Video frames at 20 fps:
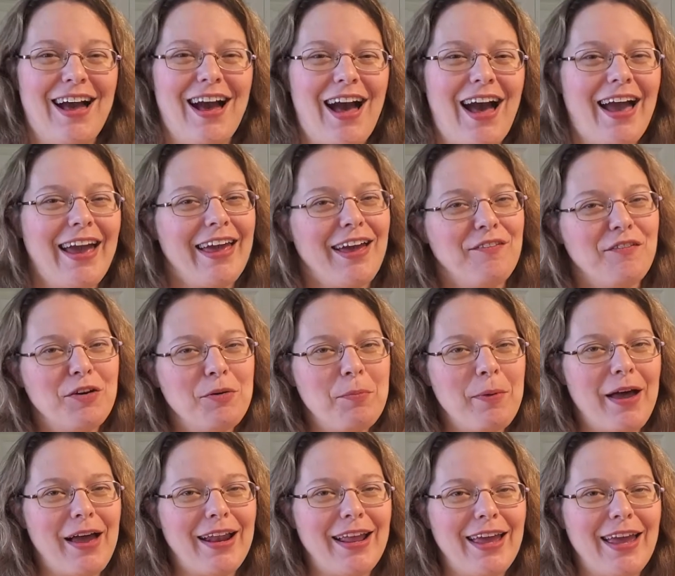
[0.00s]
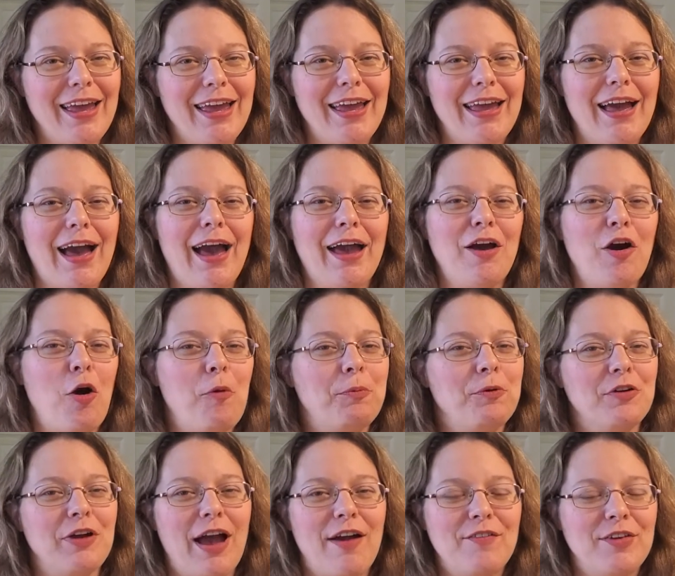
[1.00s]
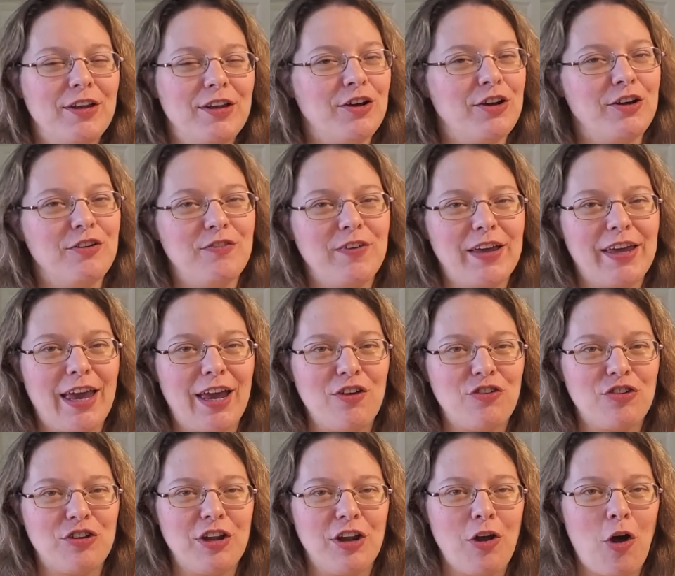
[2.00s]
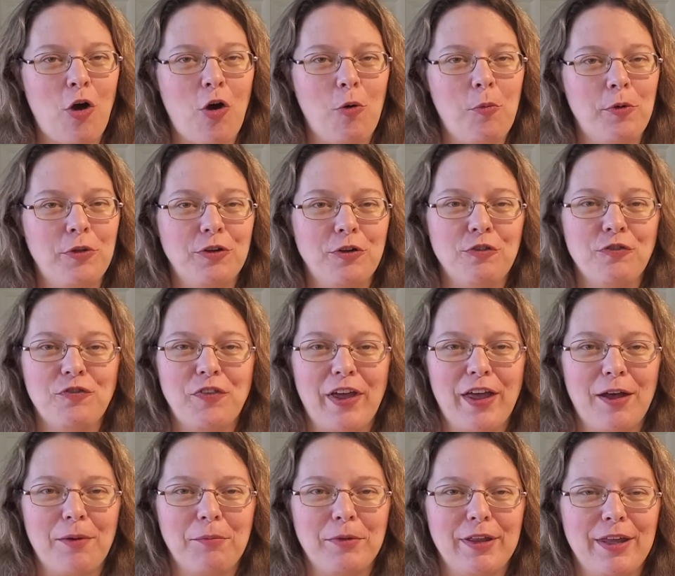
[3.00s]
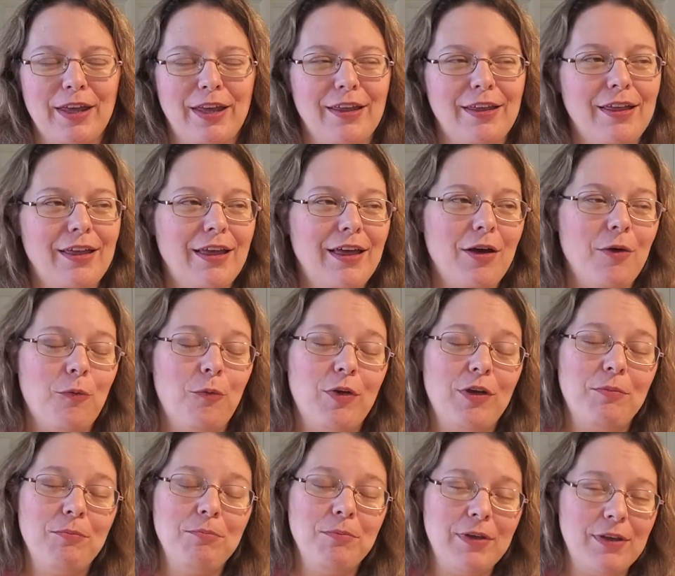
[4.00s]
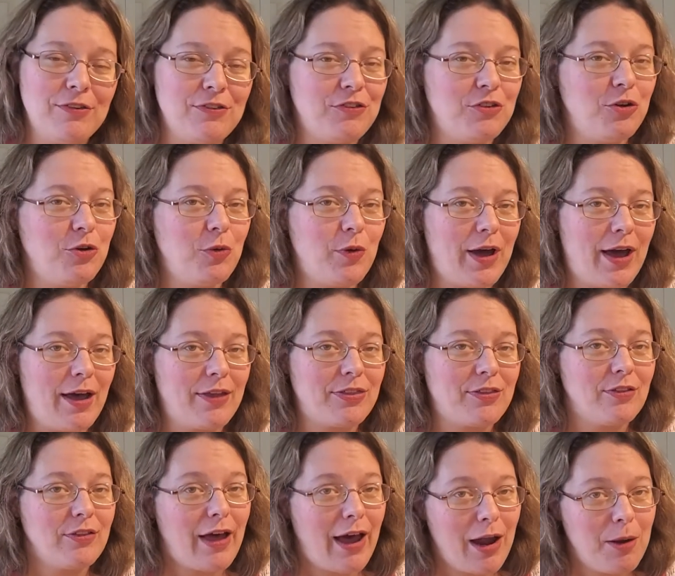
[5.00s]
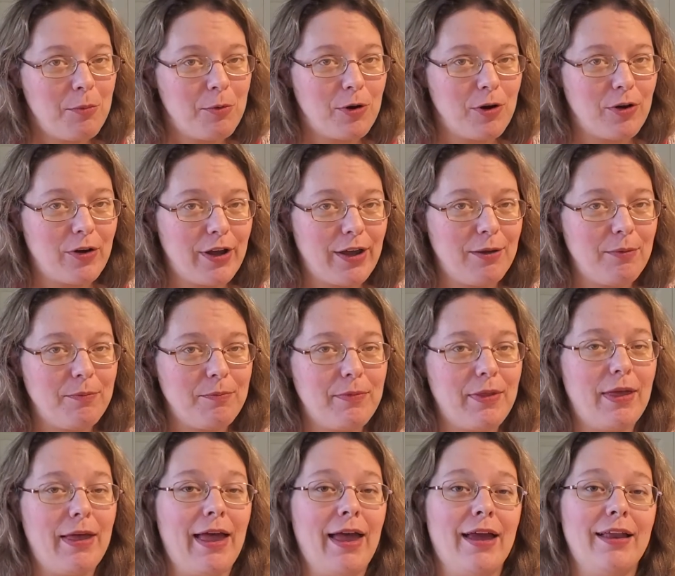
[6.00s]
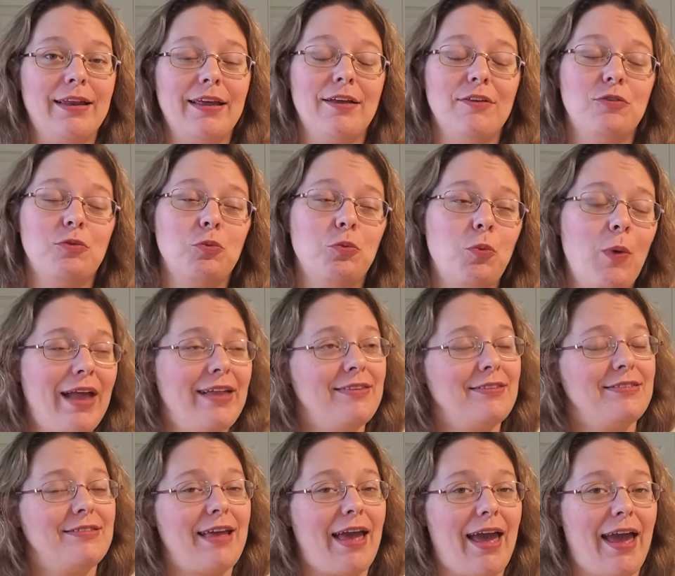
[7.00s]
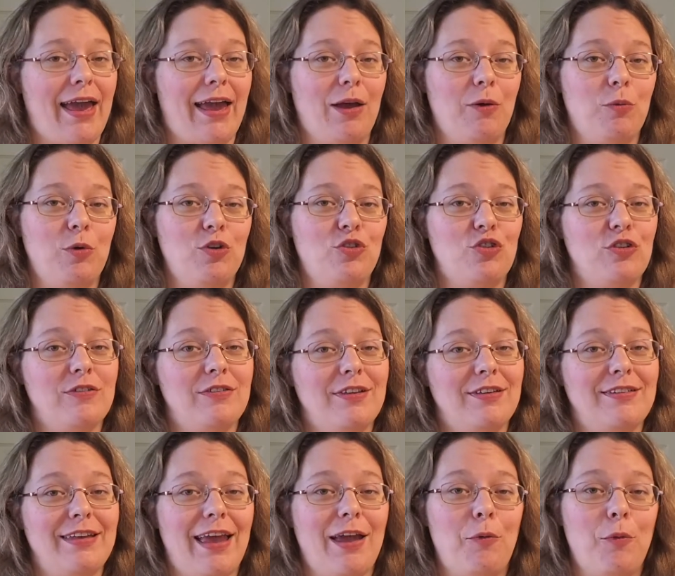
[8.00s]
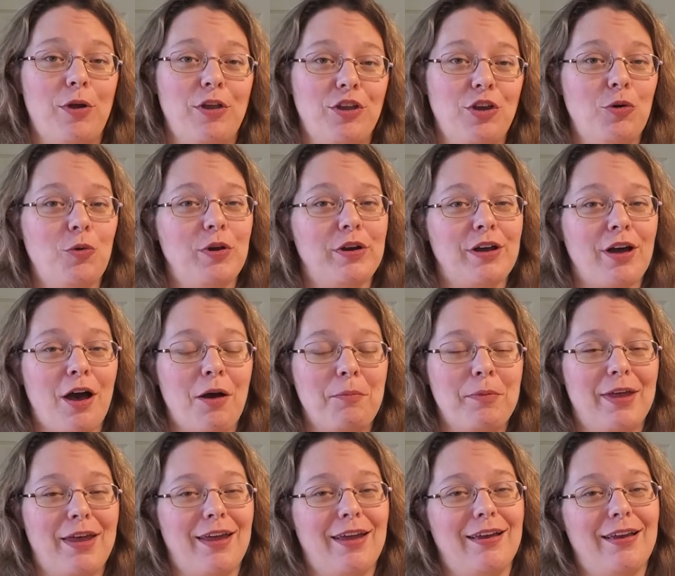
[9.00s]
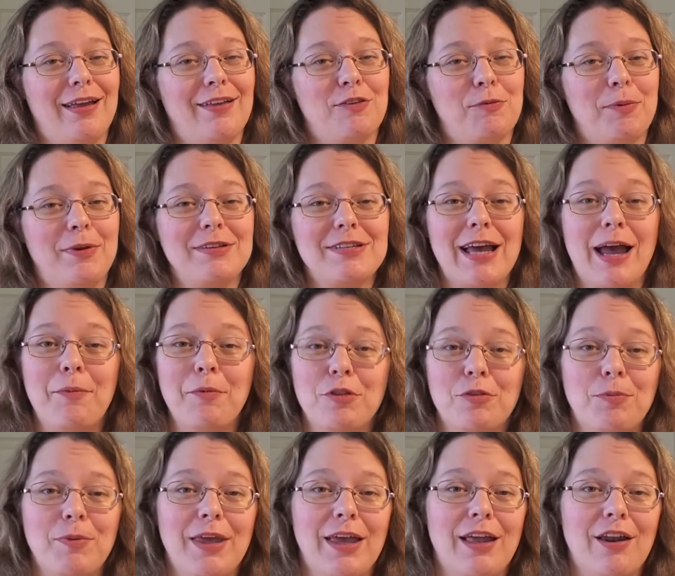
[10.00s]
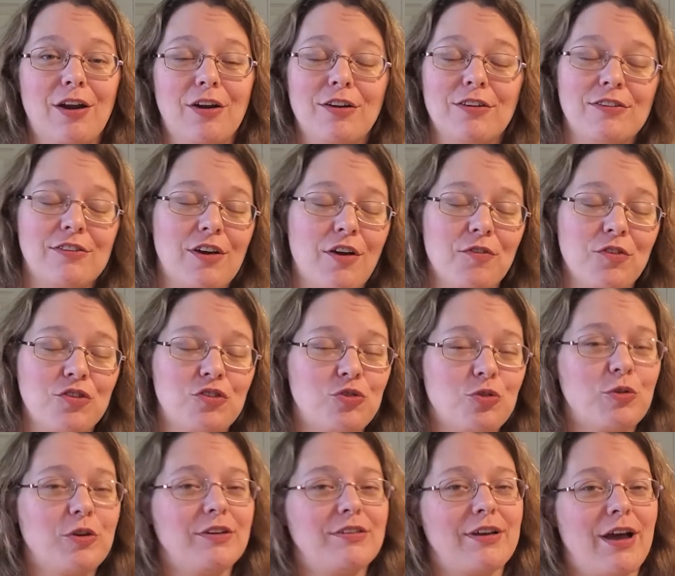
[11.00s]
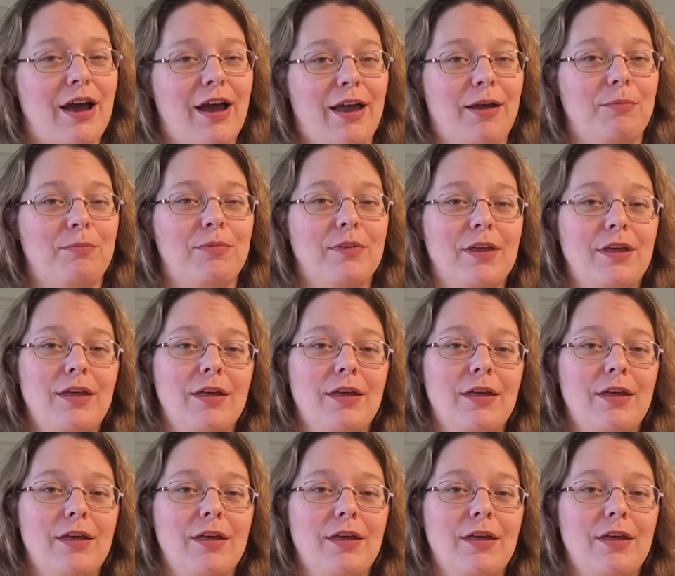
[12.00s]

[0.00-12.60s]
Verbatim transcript: Hi, everybody. I hope you're having a good vacation at home with your family. We miss you at the library. And it's Wednesday, which is the day when you would come in and spend time with me at our Discover Story Time.